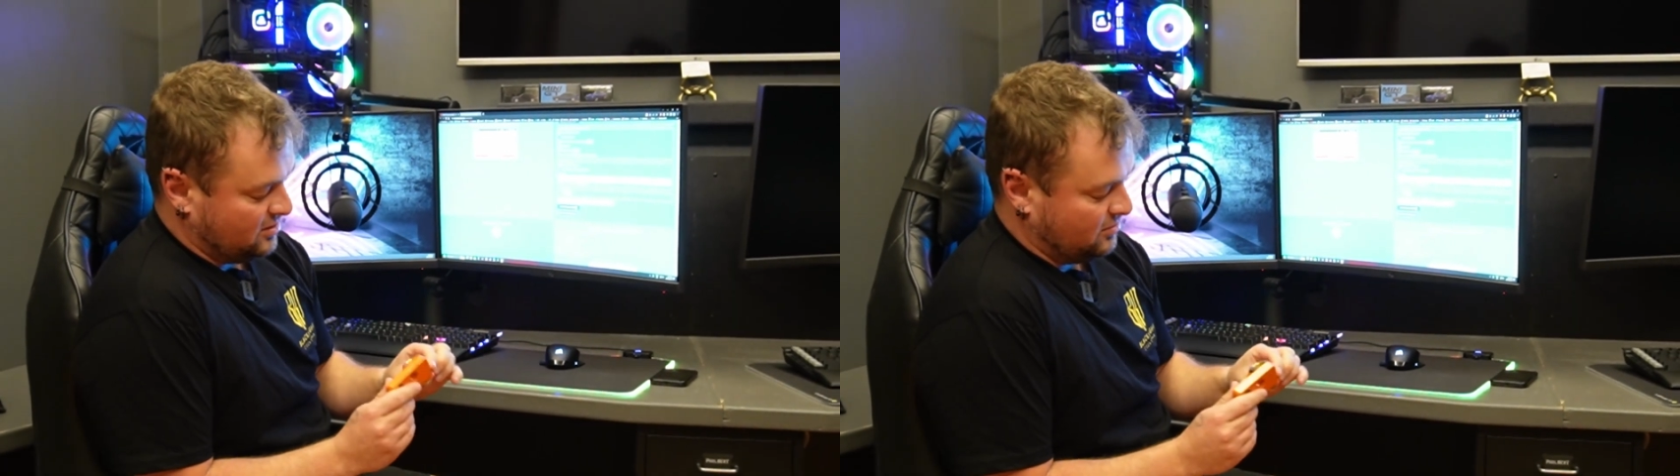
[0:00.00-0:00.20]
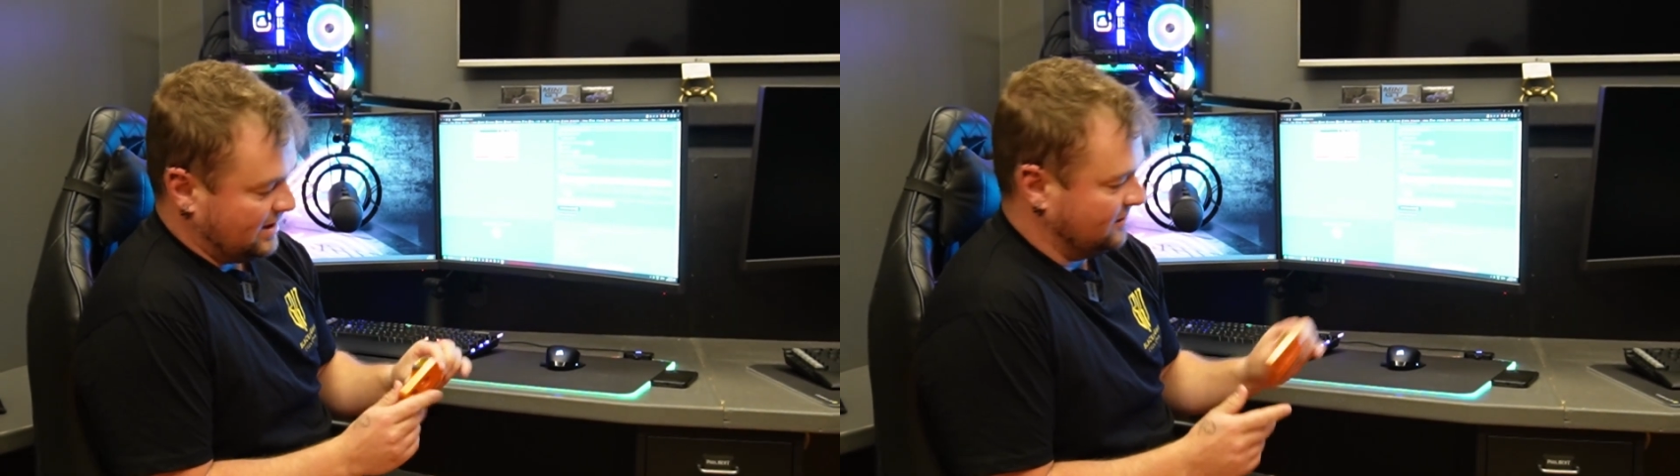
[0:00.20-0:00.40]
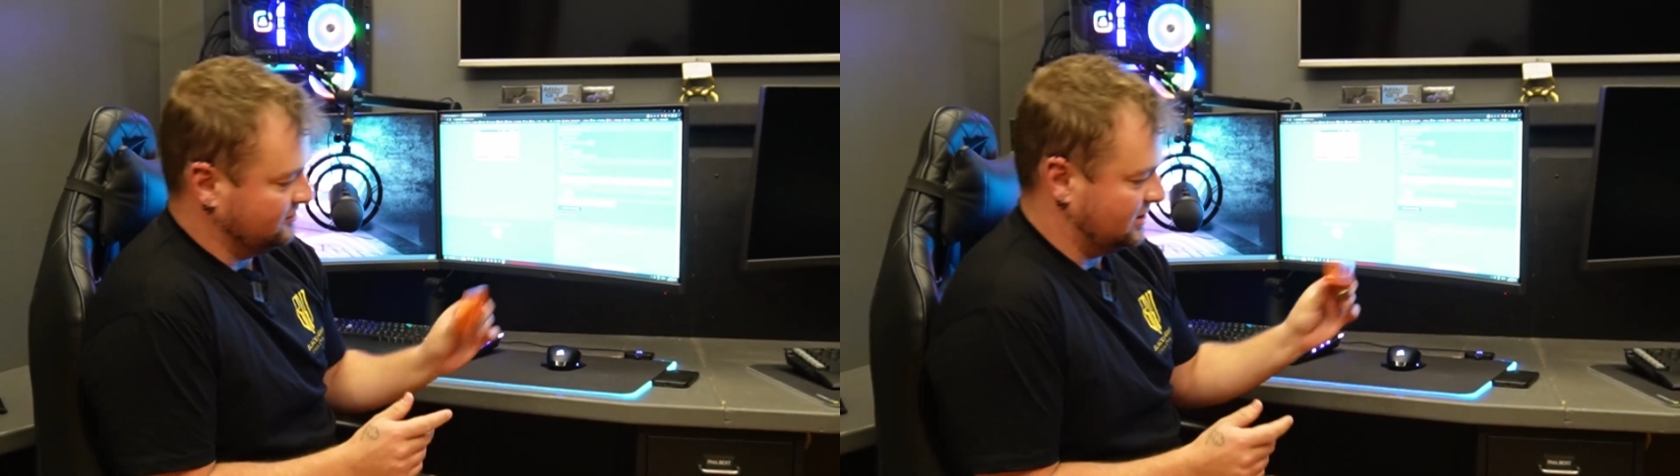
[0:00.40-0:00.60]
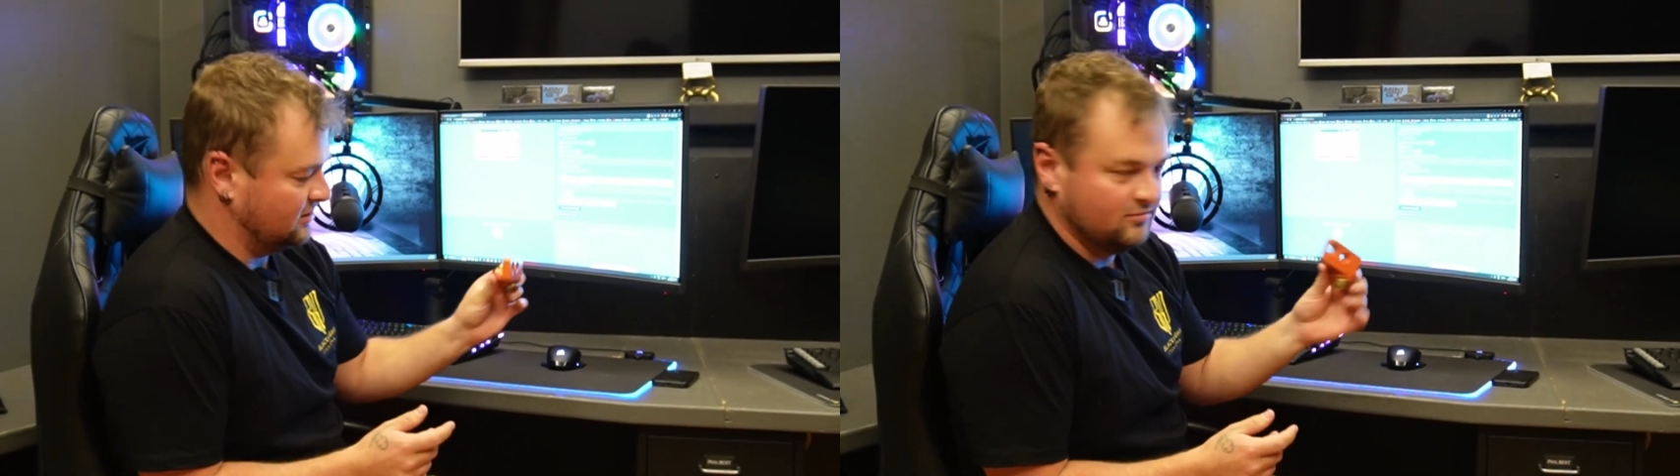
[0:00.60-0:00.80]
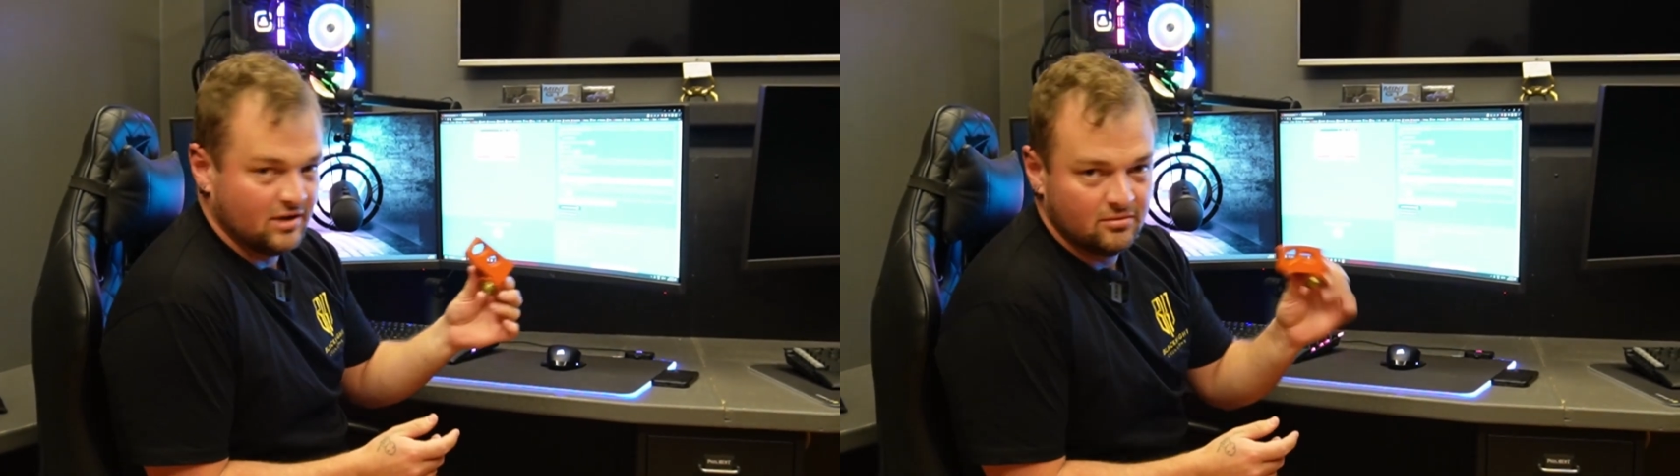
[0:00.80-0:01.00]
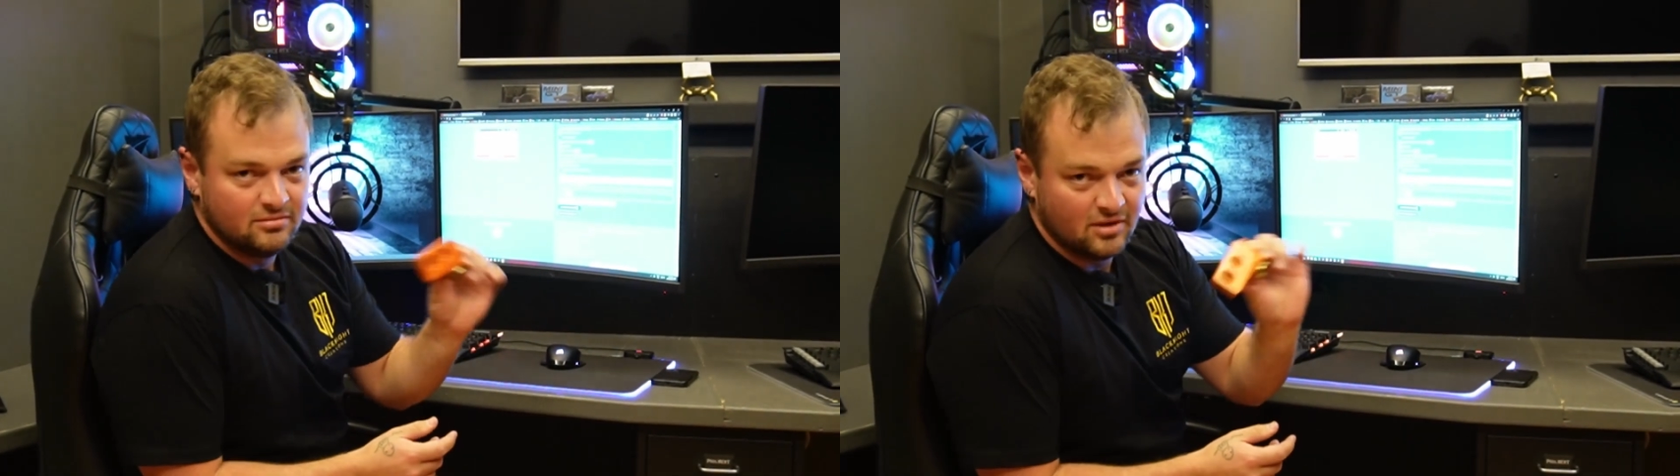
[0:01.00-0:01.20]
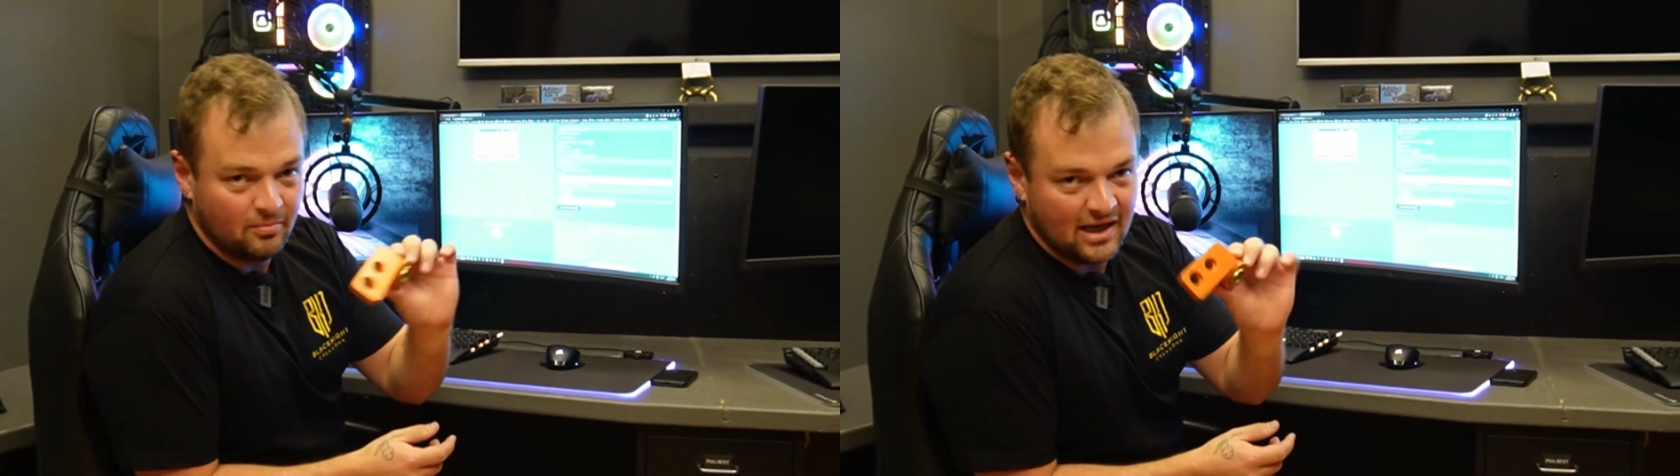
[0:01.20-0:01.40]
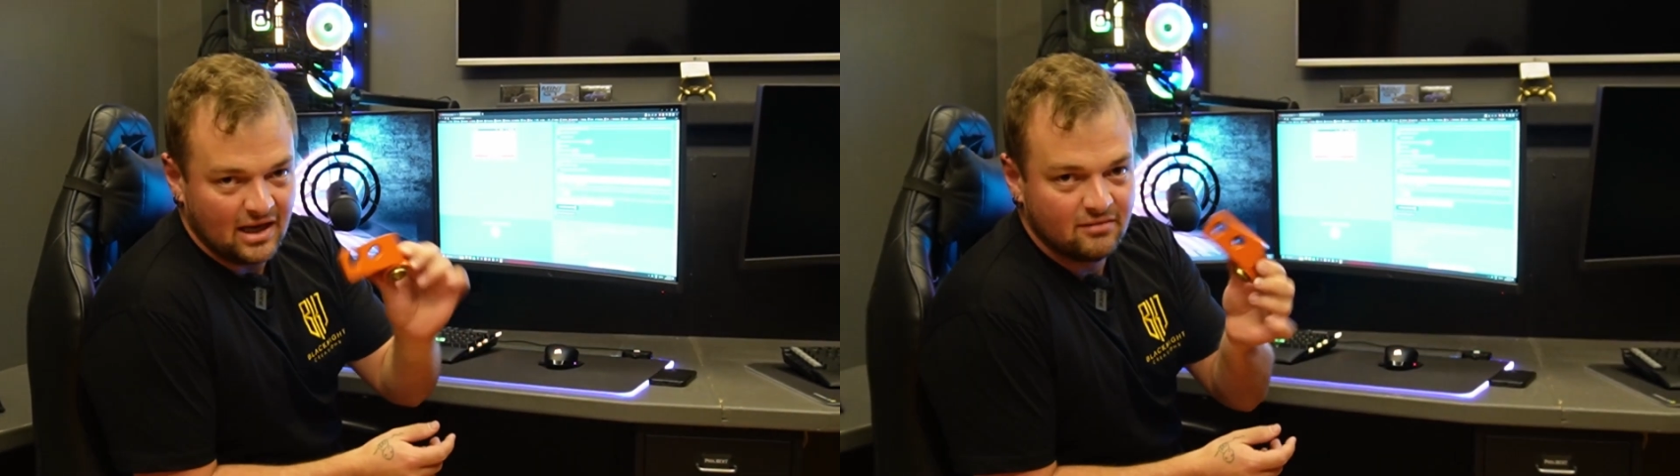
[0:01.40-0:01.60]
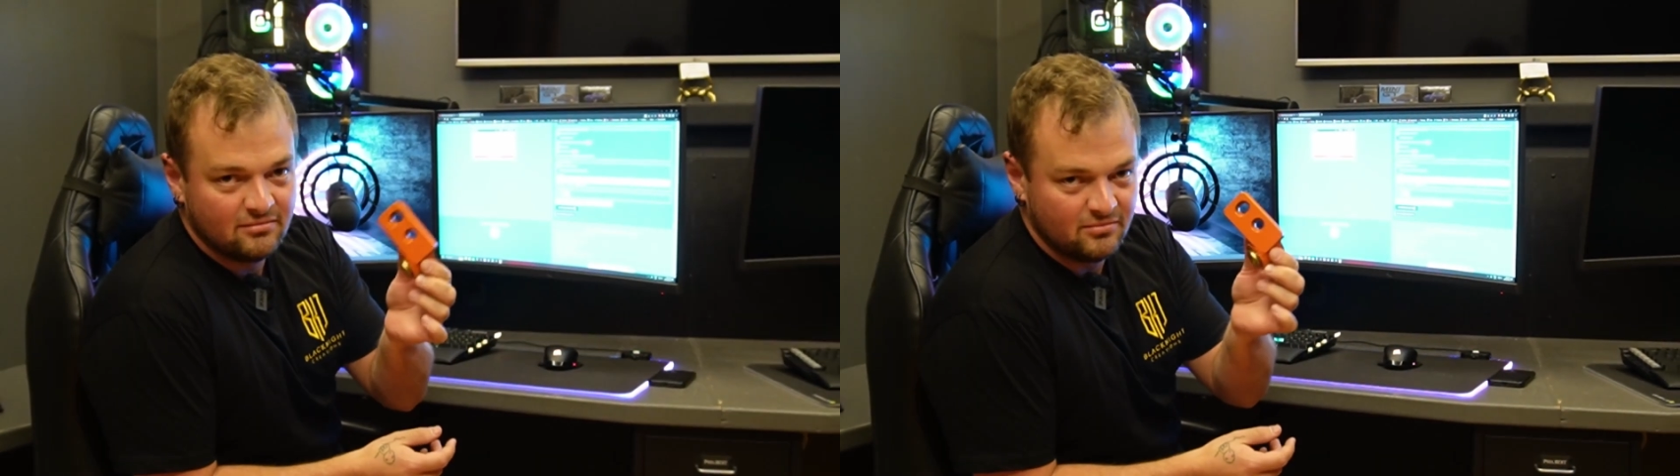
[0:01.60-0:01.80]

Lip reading: away as well. Well, the pair.